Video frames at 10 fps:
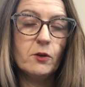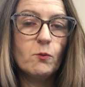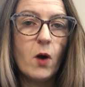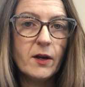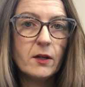You
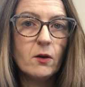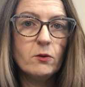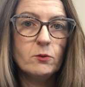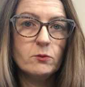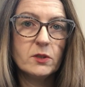want to
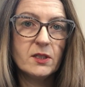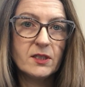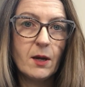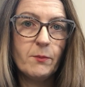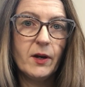go to
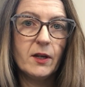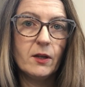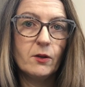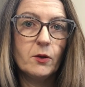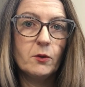
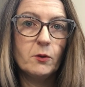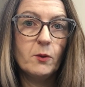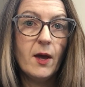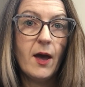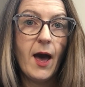somebody who
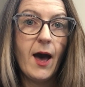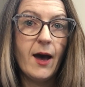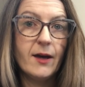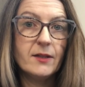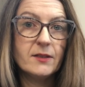
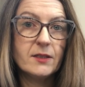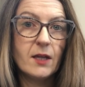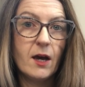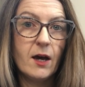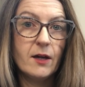has
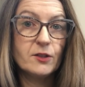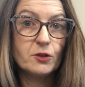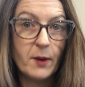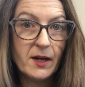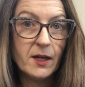
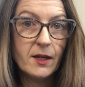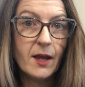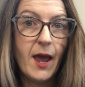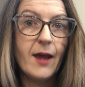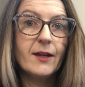
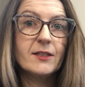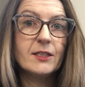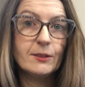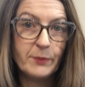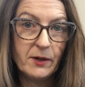training and
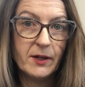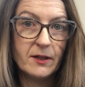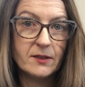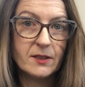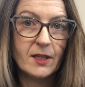
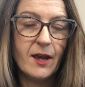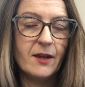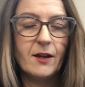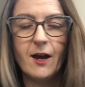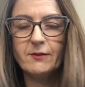experience,
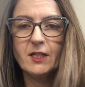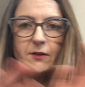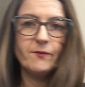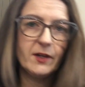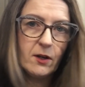and I did
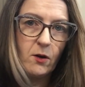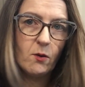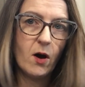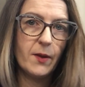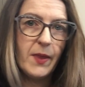a video
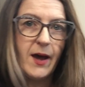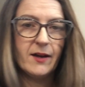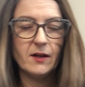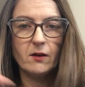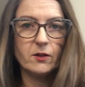on
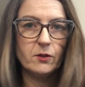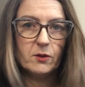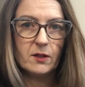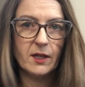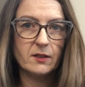that, and I'll
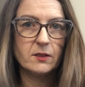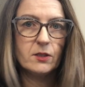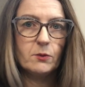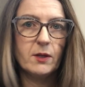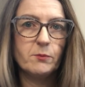include a link
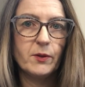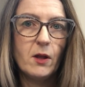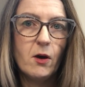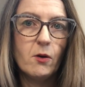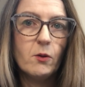to it
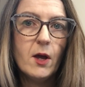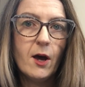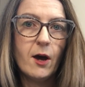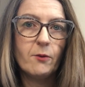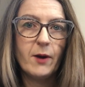below
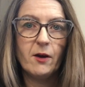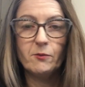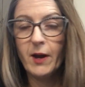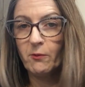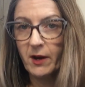
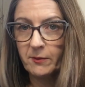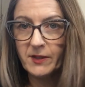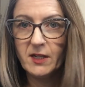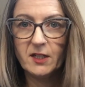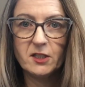around my
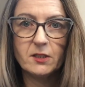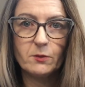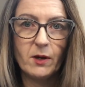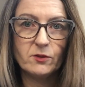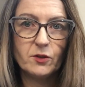recommendations
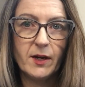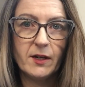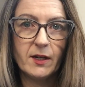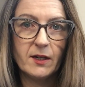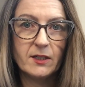around
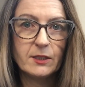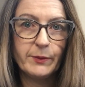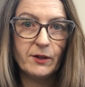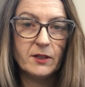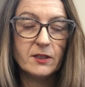training and
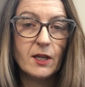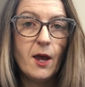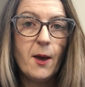experience.